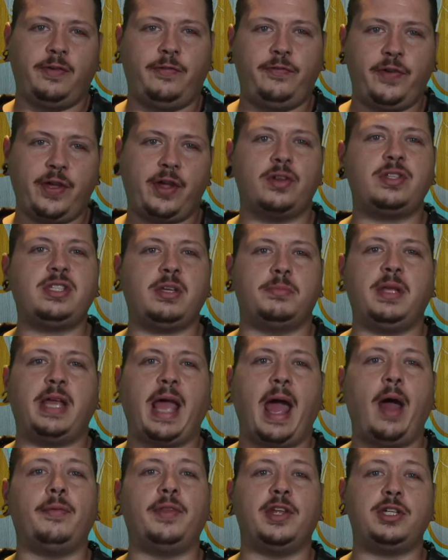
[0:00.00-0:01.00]
figured something
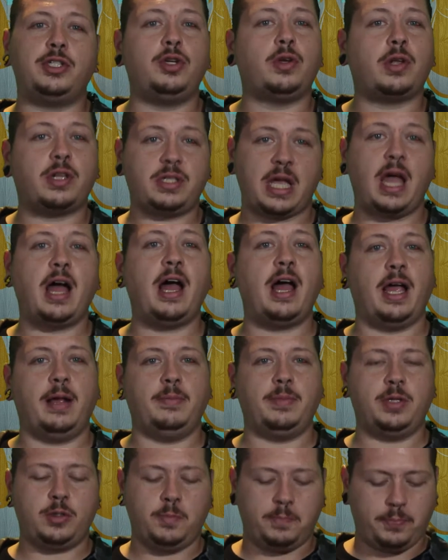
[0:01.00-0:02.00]
out that took
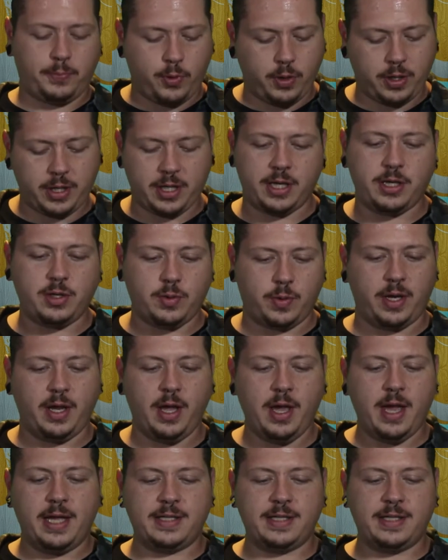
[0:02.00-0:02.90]
time, that you put into it,